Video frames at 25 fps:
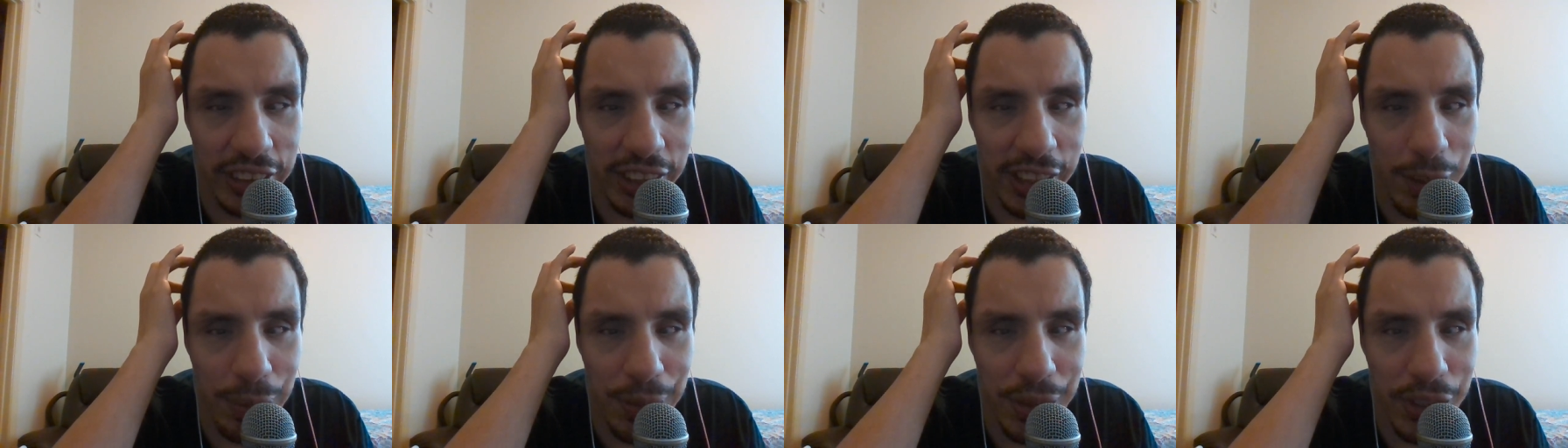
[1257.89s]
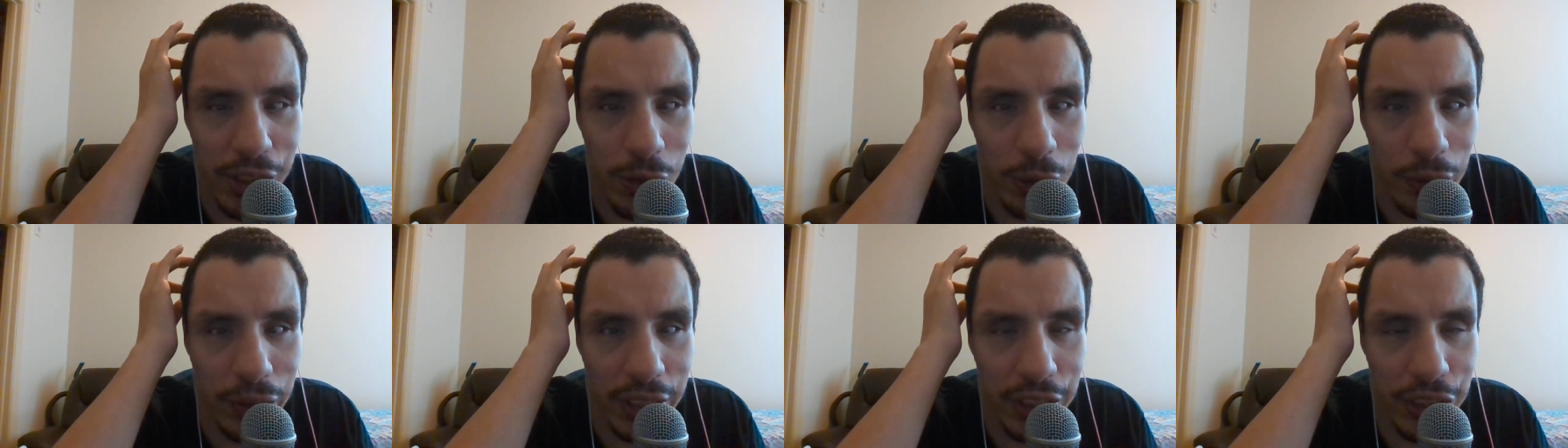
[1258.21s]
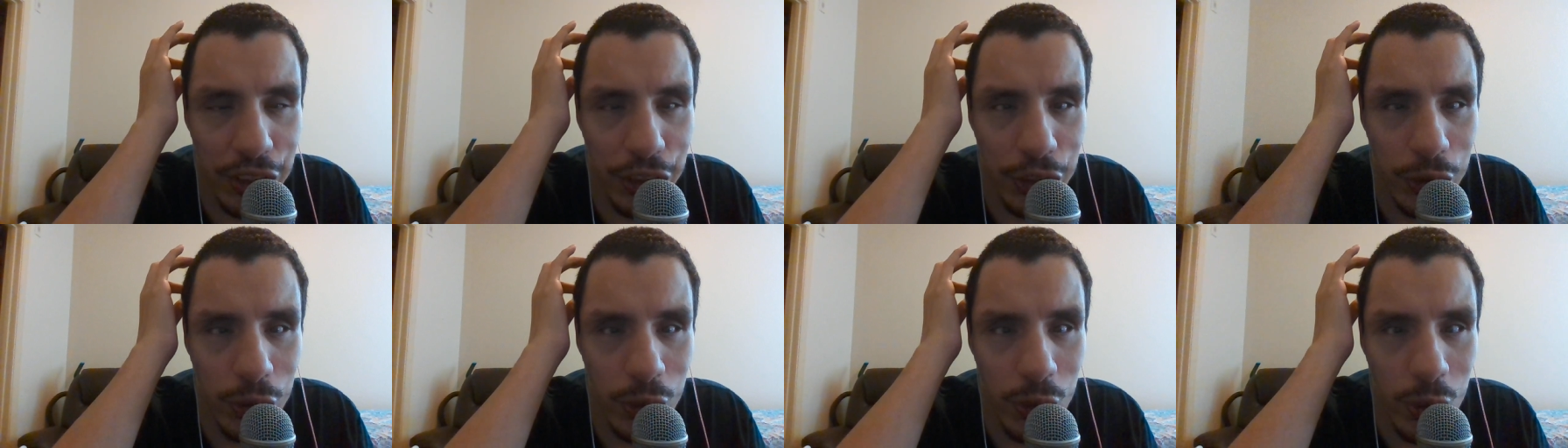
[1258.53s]
Let me know that
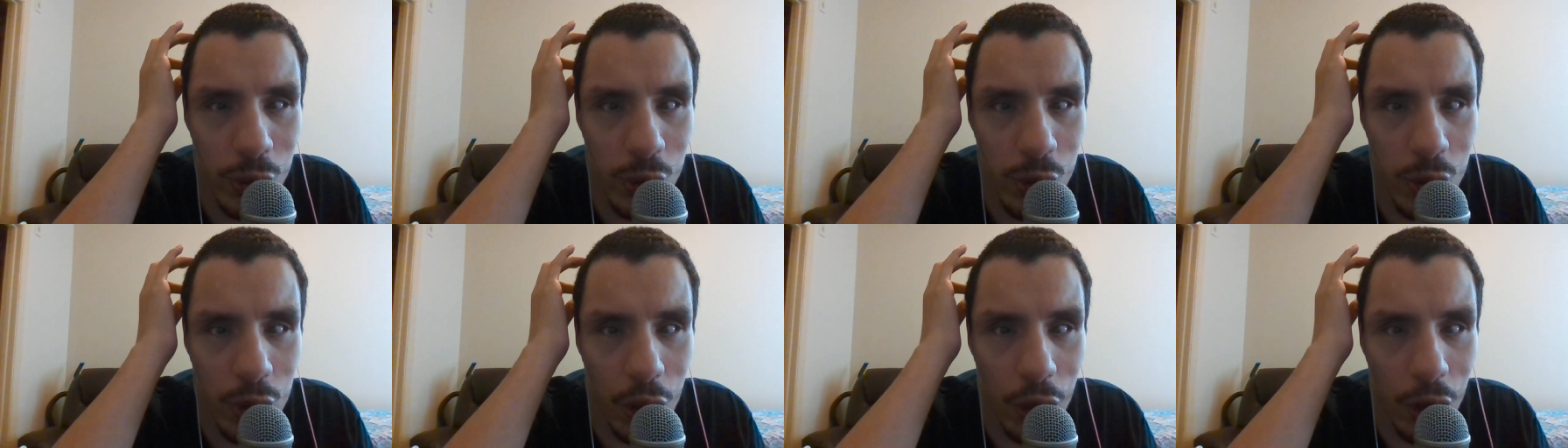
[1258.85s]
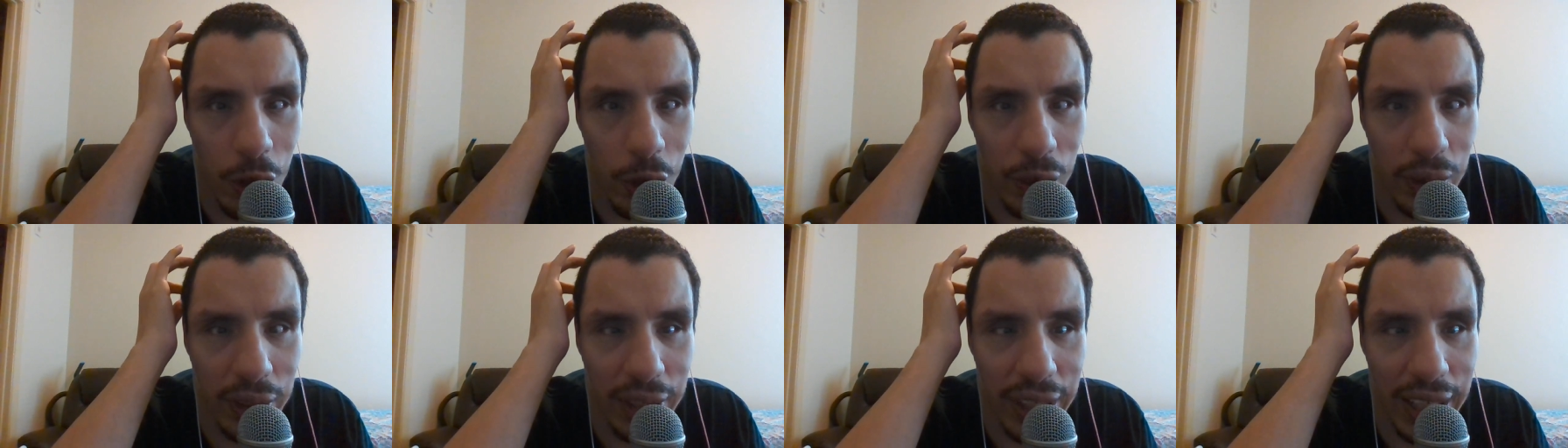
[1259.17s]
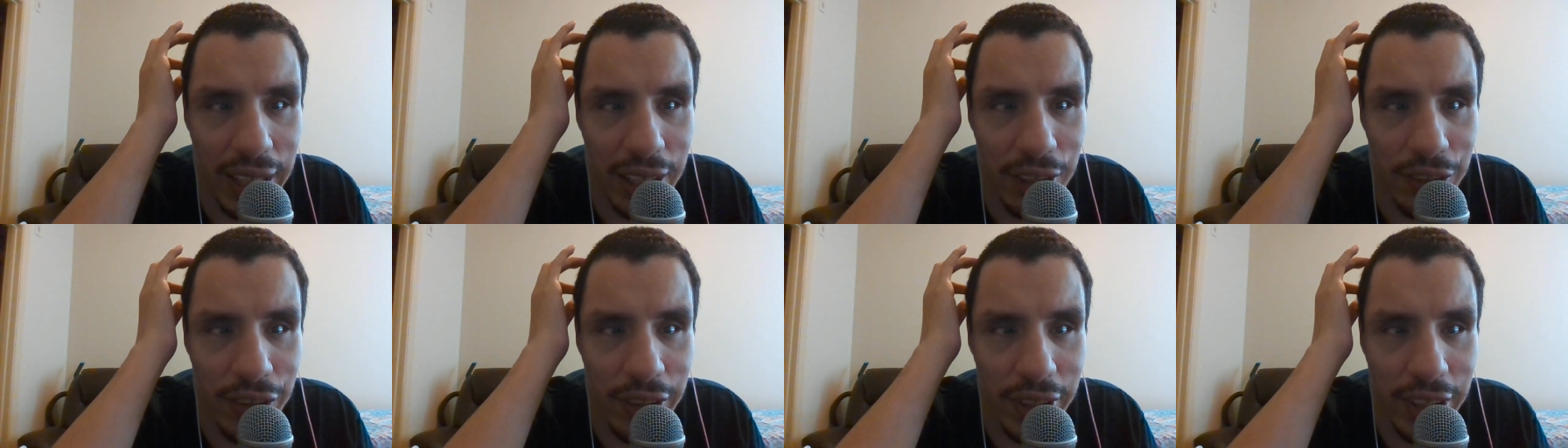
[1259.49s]

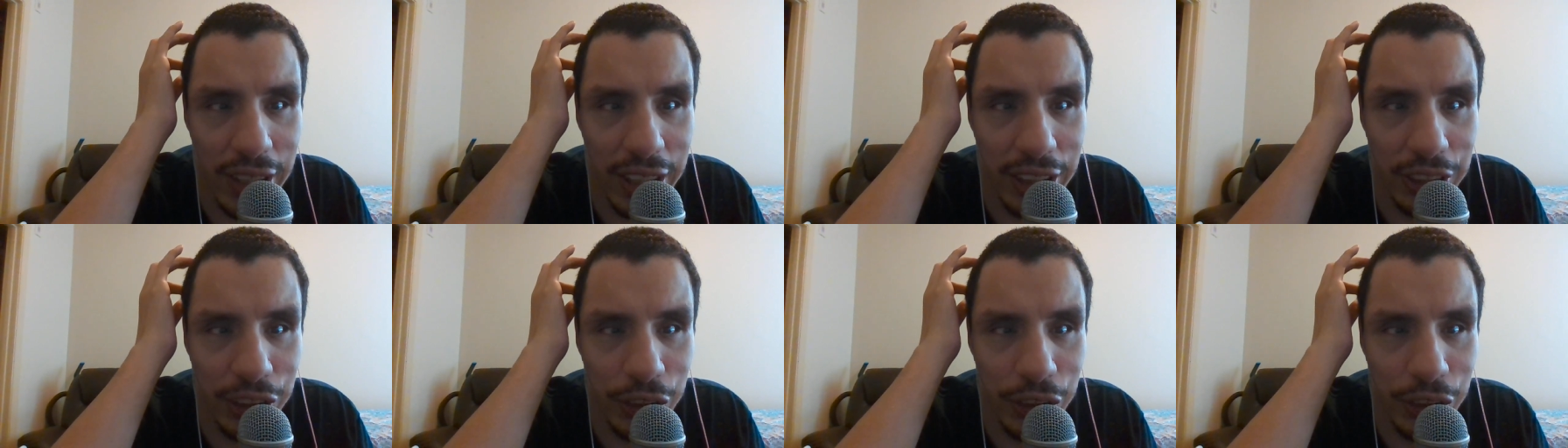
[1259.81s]
that